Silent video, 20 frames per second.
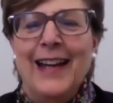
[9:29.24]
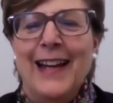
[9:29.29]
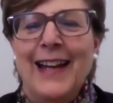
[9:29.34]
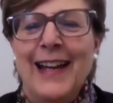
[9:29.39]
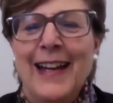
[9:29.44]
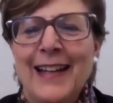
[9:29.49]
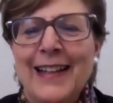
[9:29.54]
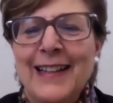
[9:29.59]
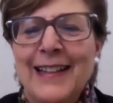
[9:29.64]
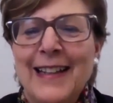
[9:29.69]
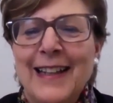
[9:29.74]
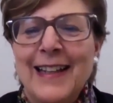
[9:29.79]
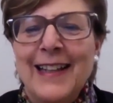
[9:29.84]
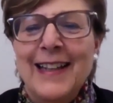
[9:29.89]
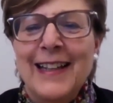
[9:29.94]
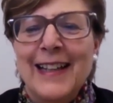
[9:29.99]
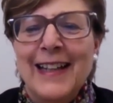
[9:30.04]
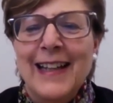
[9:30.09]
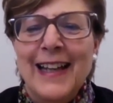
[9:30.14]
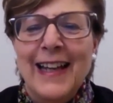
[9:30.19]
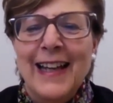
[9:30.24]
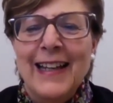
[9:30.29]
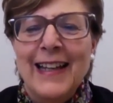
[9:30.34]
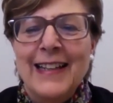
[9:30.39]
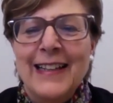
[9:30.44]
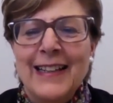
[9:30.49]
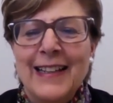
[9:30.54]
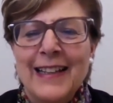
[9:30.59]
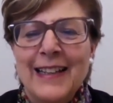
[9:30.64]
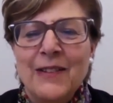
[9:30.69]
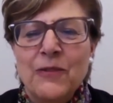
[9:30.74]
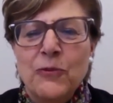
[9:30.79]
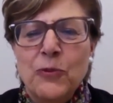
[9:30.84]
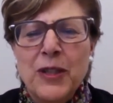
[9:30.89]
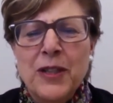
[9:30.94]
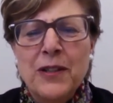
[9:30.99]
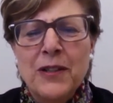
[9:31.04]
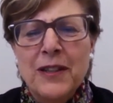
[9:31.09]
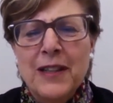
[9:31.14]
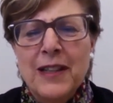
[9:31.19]
and what
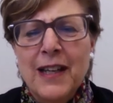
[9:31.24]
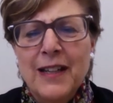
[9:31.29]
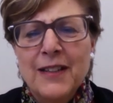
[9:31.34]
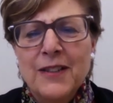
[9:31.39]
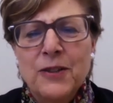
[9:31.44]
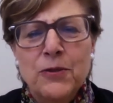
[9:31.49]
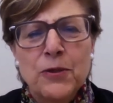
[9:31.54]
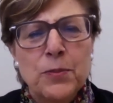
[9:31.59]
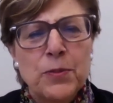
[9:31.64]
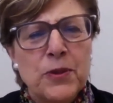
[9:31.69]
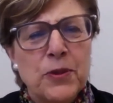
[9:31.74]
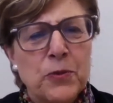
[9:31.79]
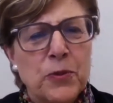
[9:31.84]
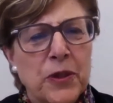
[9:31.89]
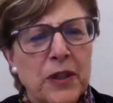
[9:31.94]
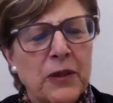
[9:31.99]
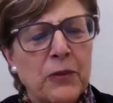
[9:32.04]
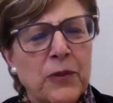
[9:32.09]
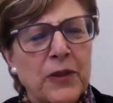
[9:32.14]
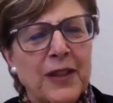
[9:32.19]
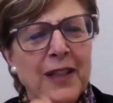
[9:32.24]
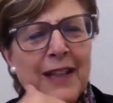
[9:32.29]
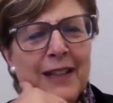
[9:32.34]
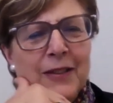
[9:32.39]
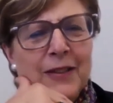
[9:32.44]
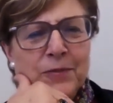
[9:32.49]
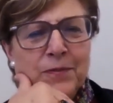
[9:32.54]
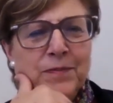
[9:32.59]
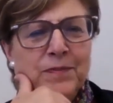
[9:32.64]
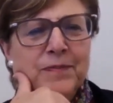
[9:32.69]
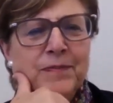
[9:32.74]
are the kinds of groups you're working with now?